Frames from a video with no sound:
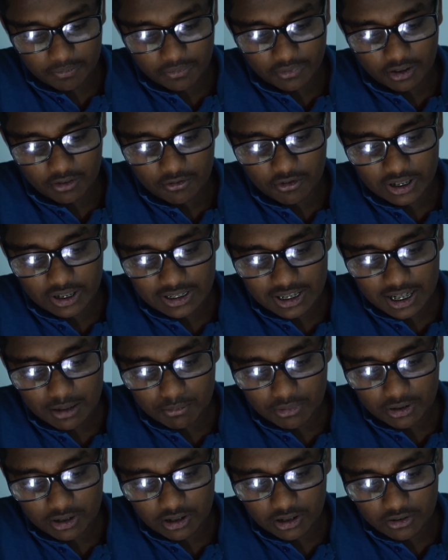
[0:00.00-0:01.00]
for
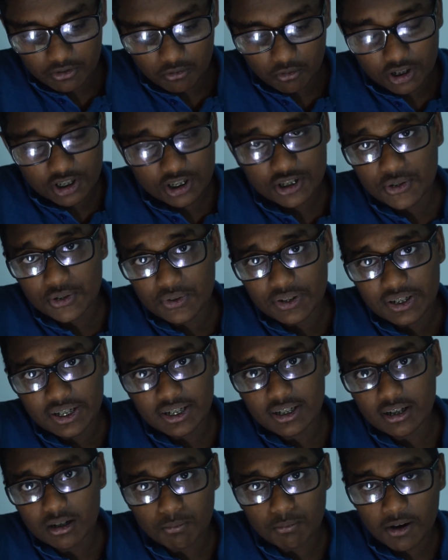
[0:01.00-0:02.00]
example, once you
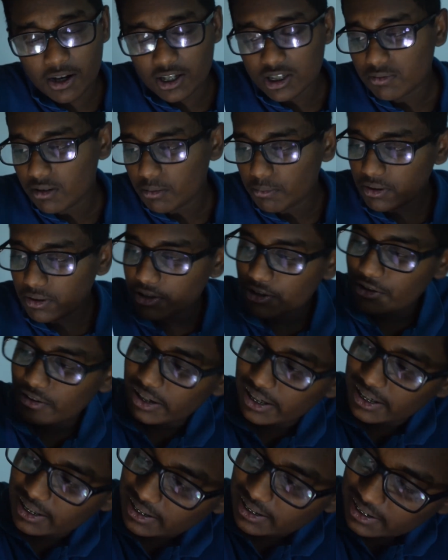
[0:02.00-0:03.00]
did a past paper, you
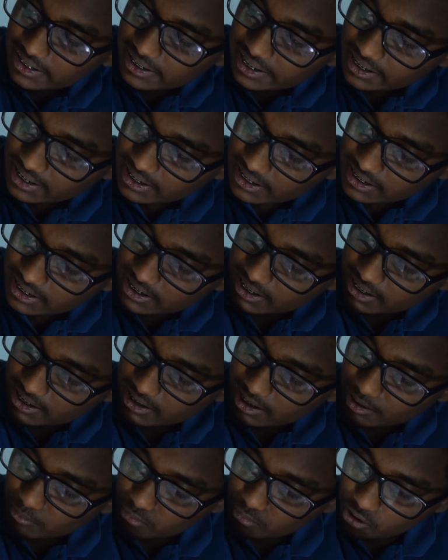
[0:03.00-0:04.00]
can tick
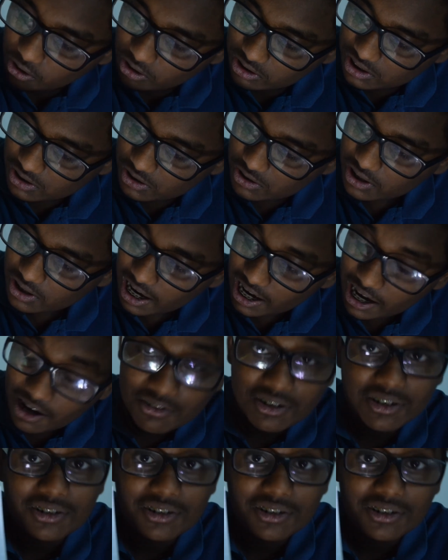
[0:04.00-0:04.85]
that box. I haven't